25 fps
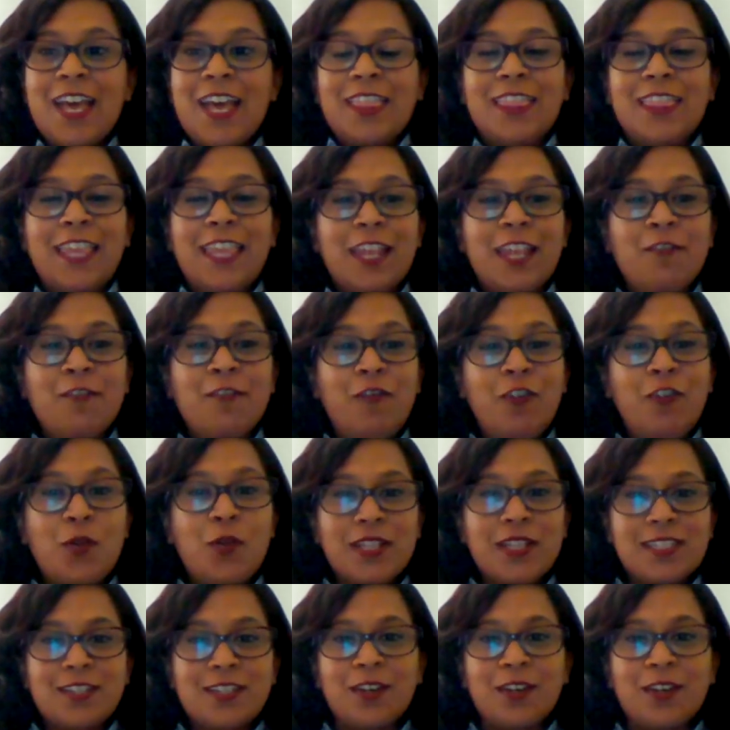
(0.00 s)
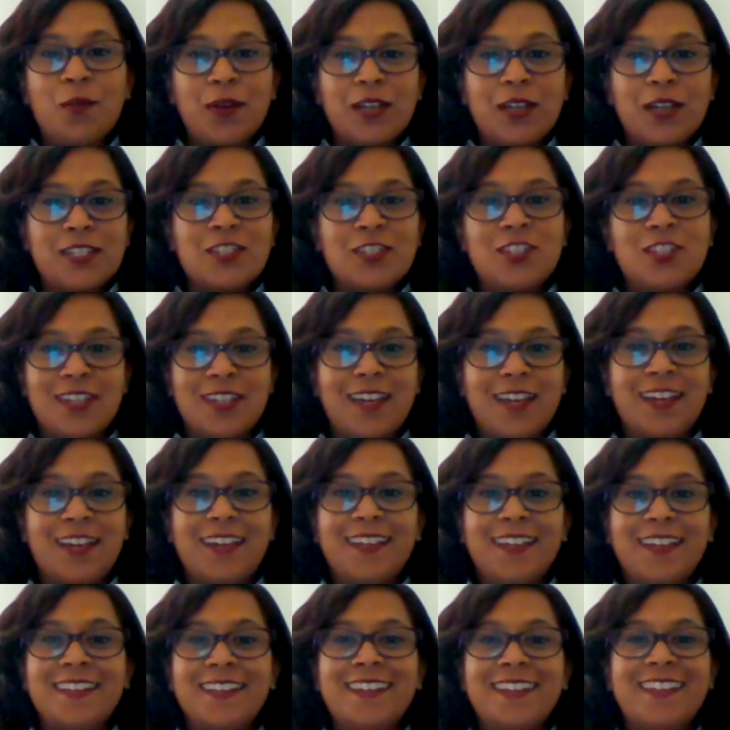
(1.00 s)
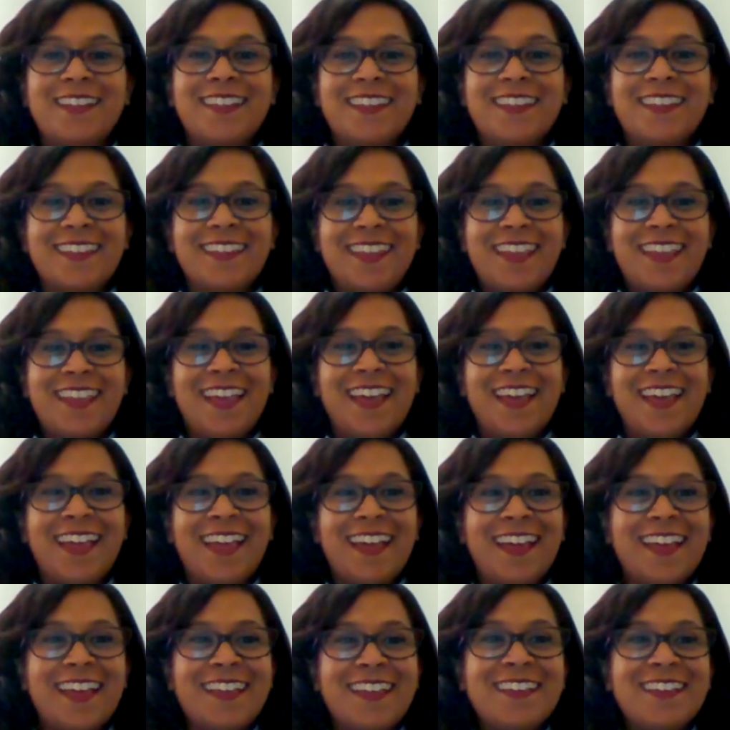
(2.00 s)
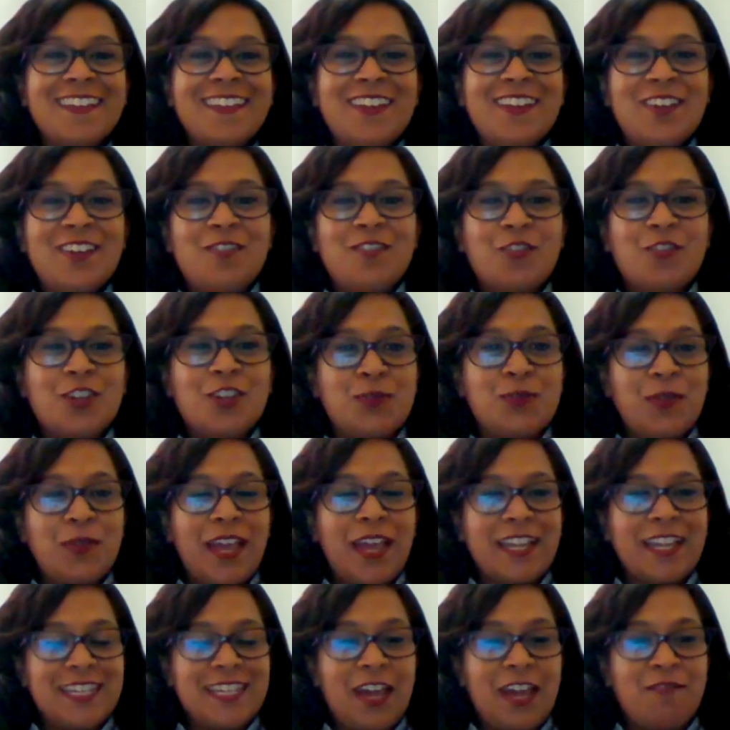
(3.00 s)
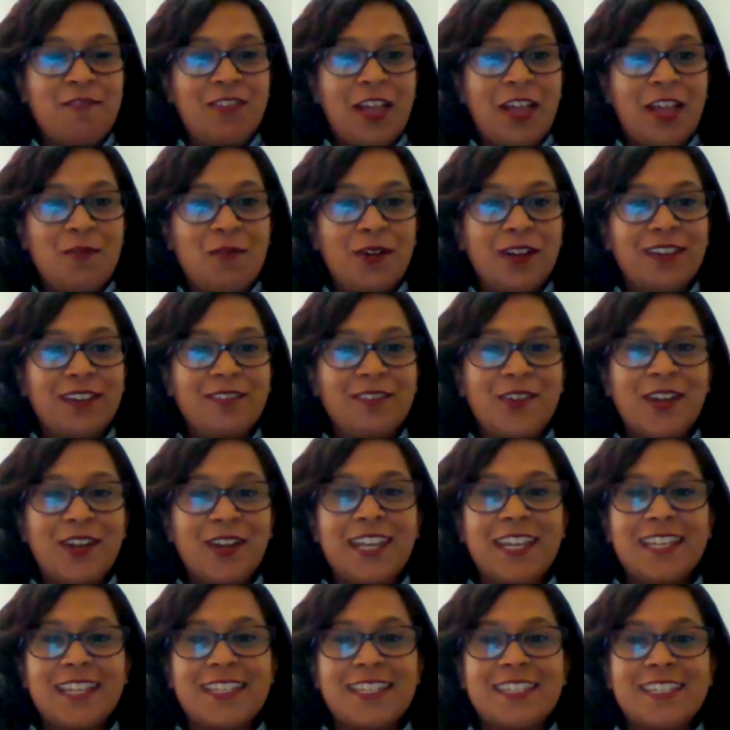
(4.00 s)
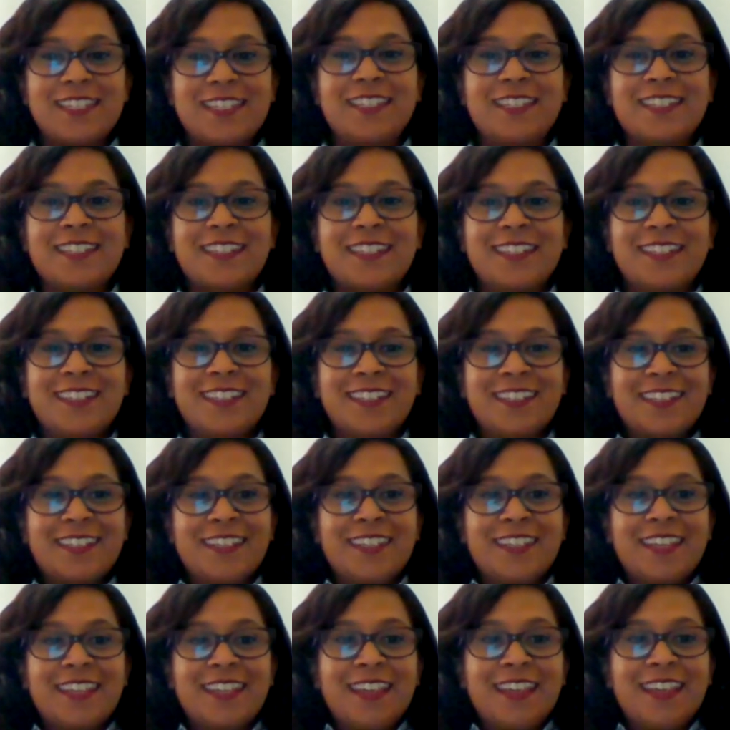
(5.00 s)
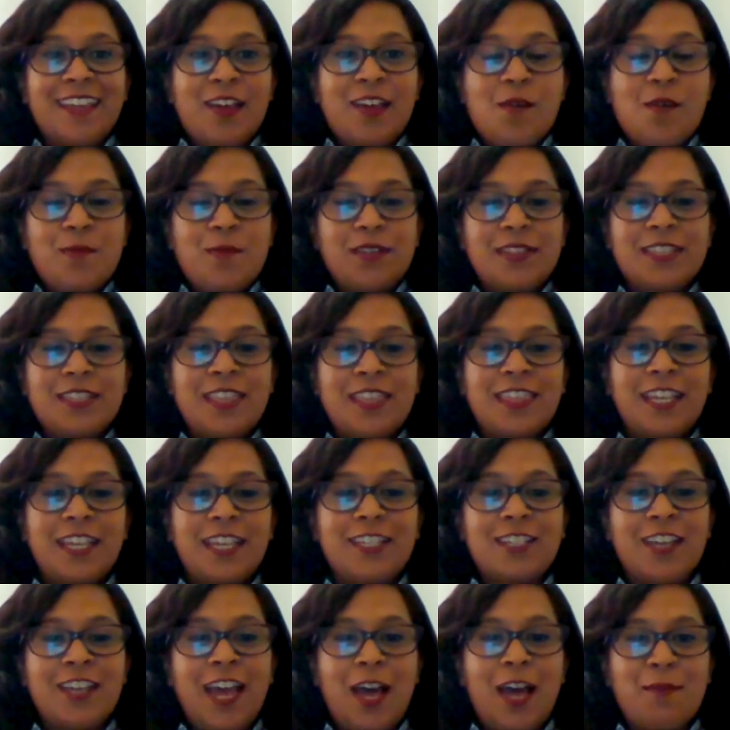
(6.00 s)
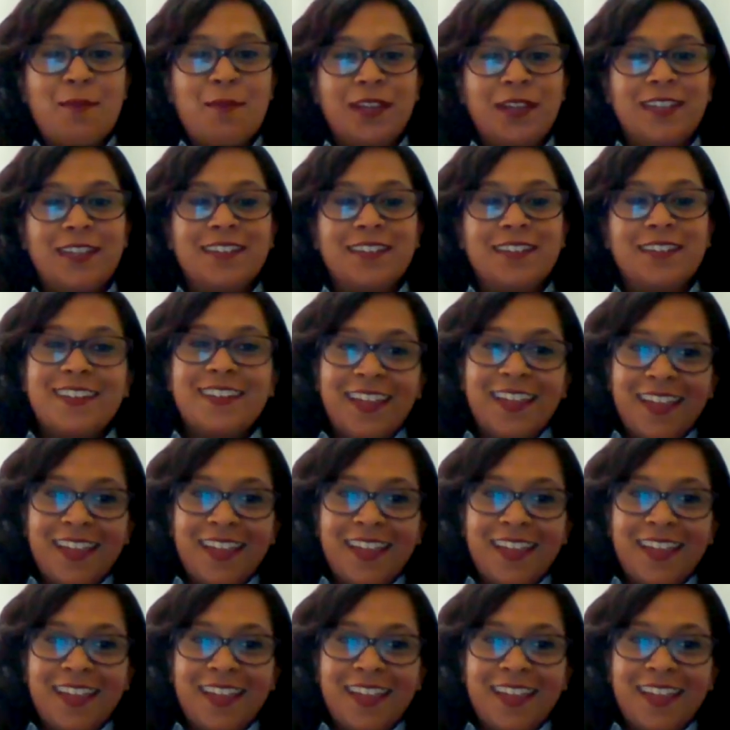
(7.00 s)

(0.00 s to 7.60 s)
The influencer question. Of course, we had to have that one, right? It's the thing to happen.